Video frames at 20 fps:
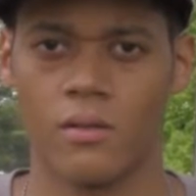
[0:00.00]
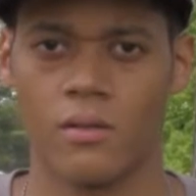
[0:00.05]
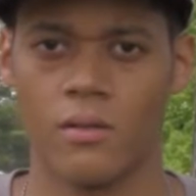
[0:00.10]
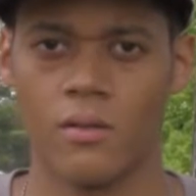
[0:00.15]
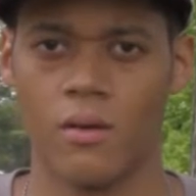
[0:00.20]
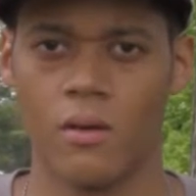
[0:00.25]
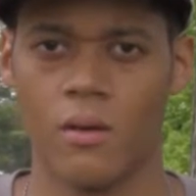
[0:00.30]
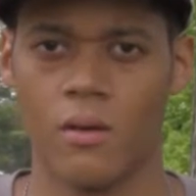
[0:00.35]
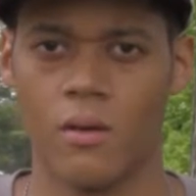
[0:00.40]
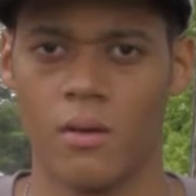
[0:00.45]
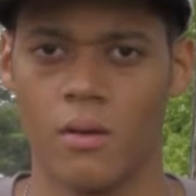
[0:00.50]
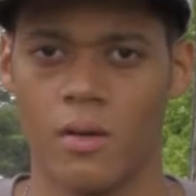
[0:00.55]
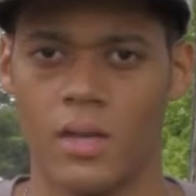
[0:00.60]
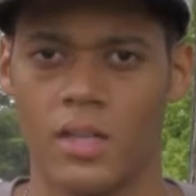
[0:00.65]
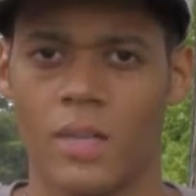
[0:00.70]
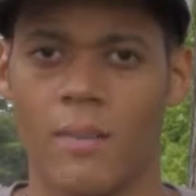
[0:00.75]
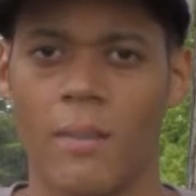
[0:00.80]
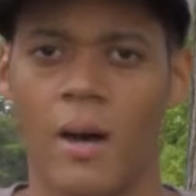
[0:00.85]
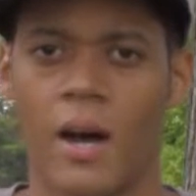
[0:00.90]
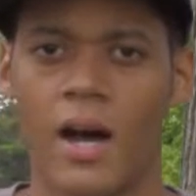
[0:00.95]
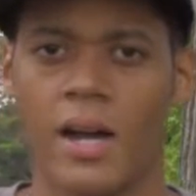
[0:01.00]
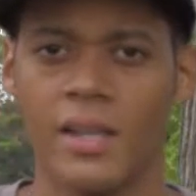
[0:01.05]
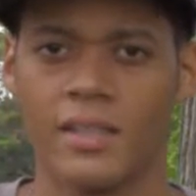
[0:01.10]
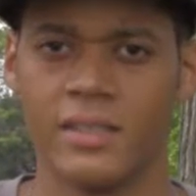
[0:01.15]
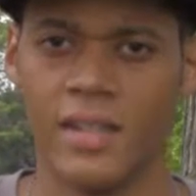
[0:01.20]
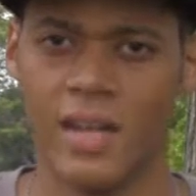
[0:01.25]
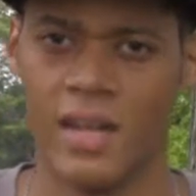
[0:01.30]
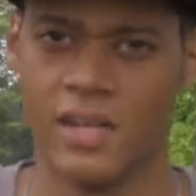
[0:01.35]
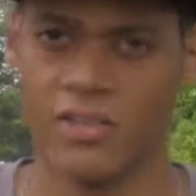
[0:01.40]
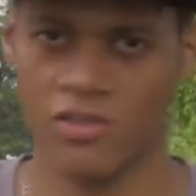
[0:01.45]
you know, in the
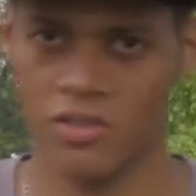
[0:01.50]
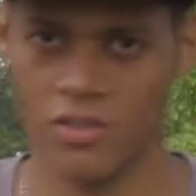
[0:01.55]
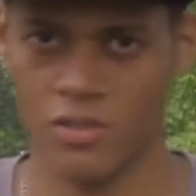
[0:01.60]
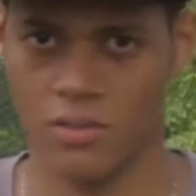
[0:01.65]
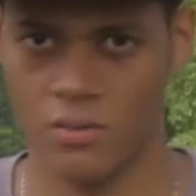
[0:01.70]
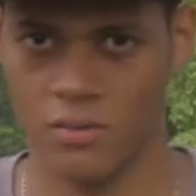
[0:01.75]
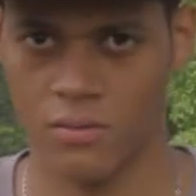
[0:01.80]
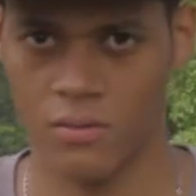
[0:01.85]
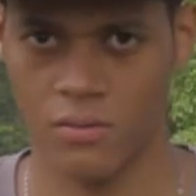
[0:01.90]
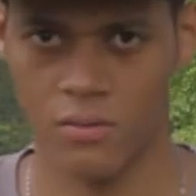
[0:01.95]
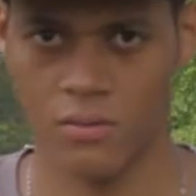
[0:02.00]
Mahadasha